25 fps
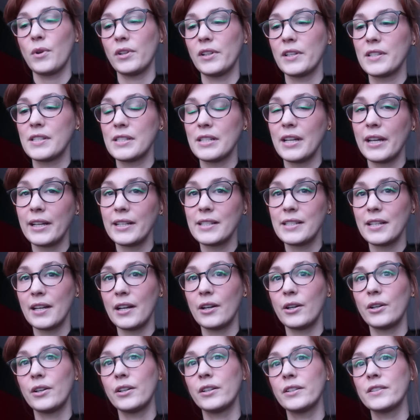well as night
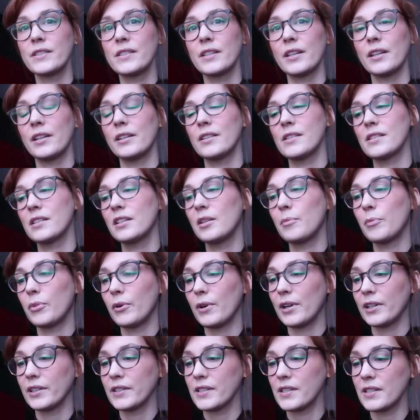terrors and sleep
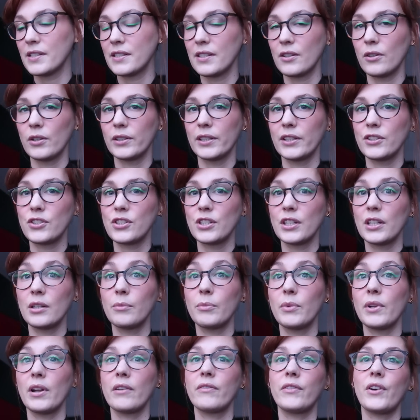paralysis and all that shit.
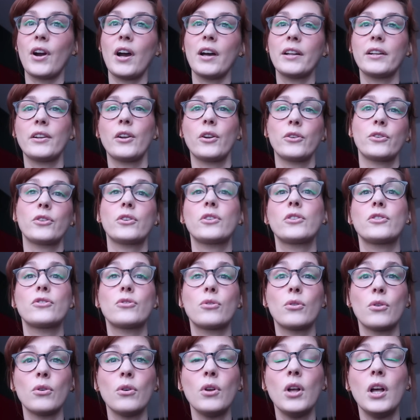But I've gotten it under
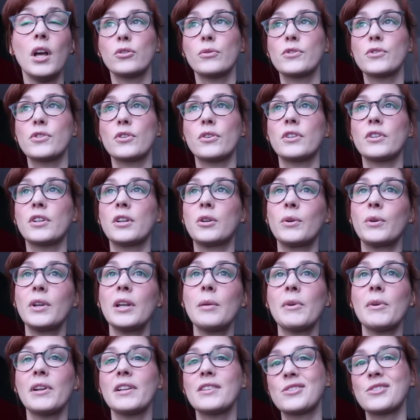control to a certain degree,
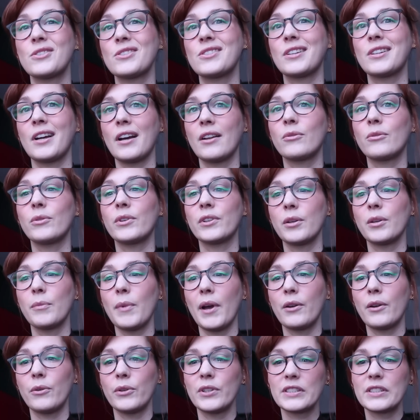but it's just gotten really
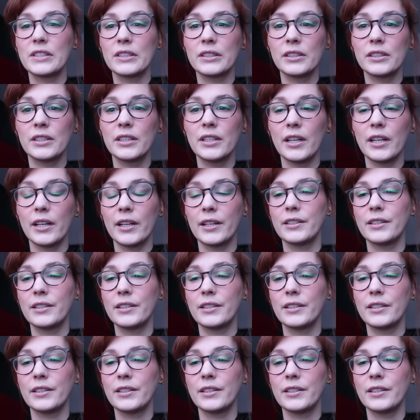bad recently.